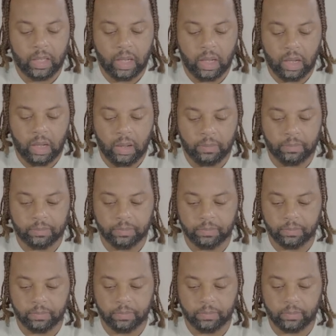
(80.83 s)
Um,
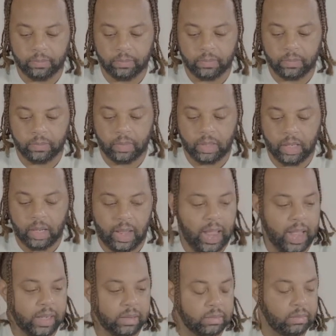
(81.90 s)

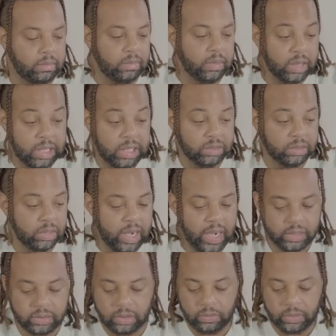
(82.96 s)
and these are
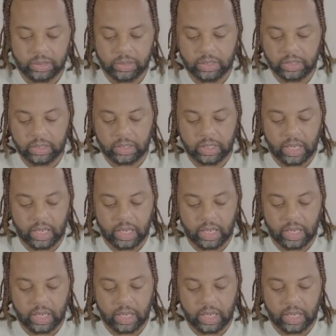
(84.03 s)
actually really good.